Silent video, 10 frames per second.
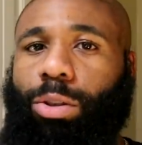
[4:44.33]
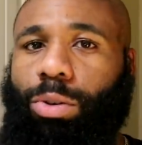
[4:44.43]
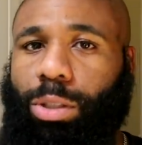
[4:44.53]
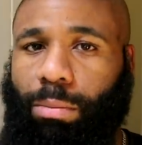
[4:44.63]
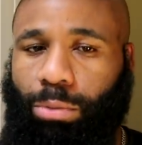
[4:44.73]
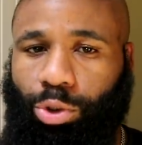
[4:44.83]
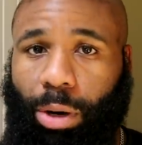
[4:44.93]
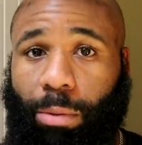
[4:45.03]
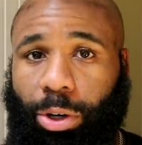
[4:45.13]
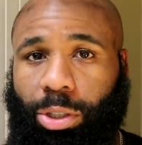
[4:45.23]
use some
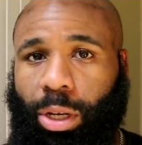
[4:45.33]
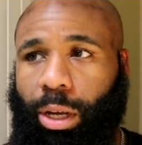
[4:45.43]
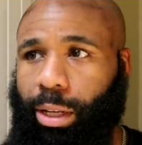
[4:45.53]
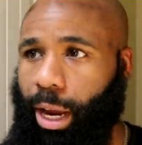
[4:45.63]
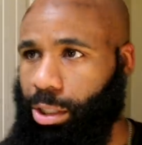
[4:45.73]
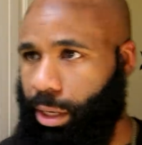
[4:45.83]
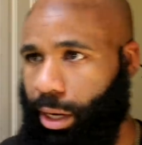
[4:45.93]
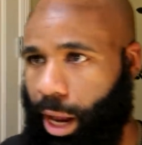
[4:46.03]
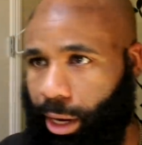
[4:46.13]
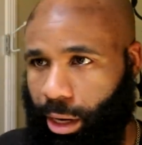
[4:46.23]
trimmers to actually
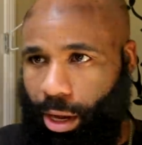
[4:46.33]
line it